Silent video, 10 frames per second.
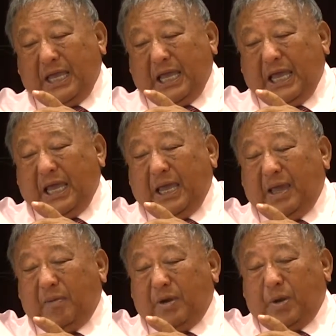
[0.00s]

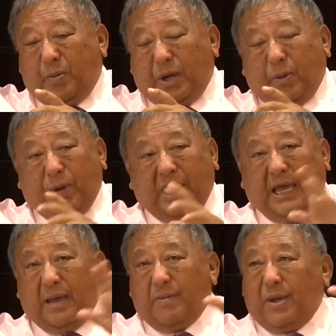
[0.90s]
Everywhere,
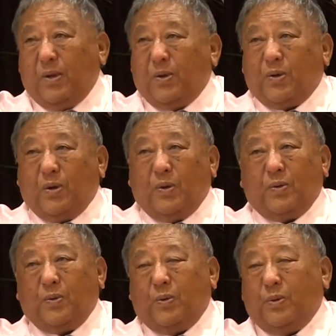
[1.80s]
wherever you go,
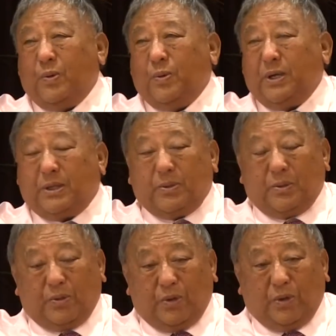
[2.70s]
ooh, it
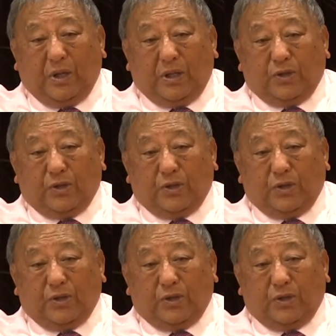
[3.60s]
will go.